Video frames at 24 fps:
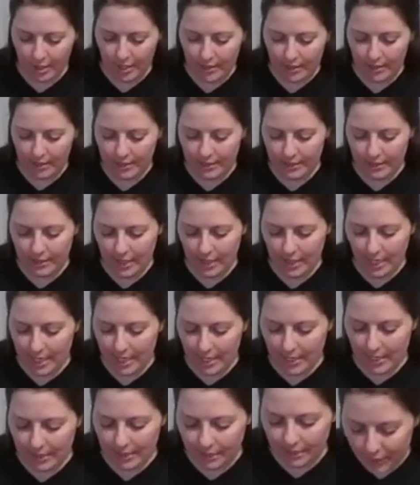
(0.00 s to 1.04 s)
and
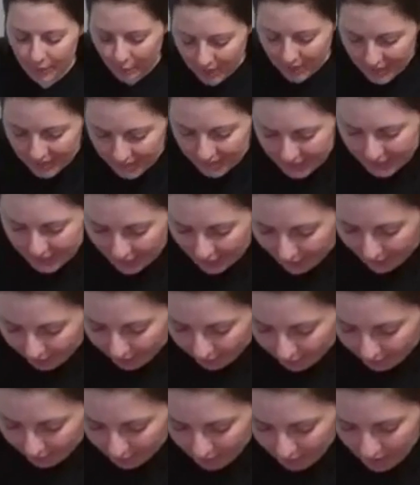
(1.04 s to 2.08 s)
slide and squeeze it
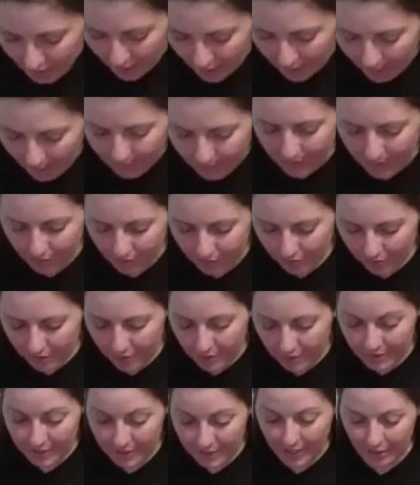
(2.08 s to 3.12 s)
together. I barely
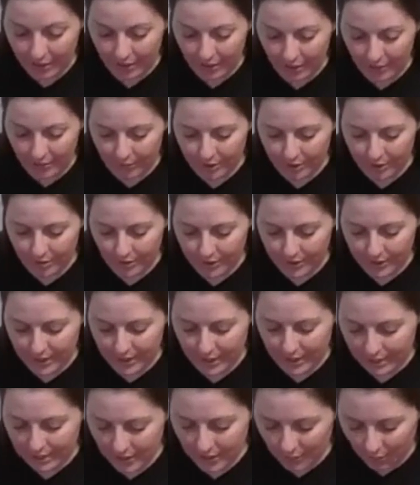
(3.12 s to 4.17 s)
used any glue. As you could
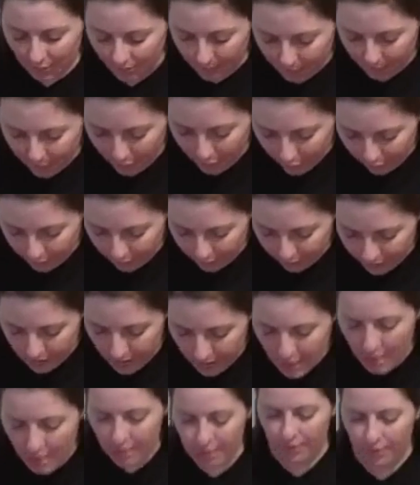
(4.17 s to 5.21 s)
see, this one moved.
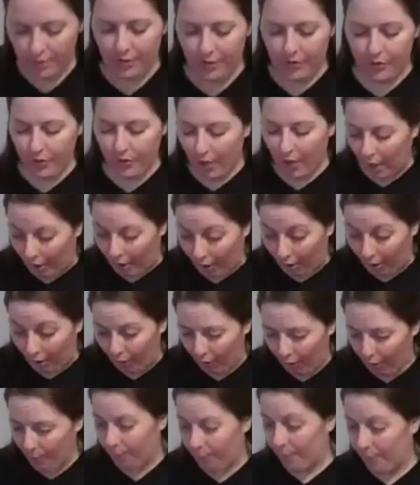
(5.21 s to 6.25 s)

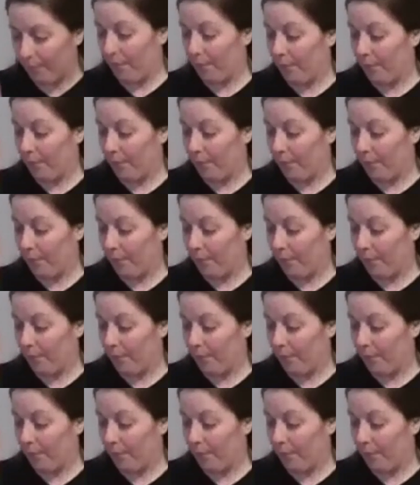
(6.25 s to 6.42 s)
So,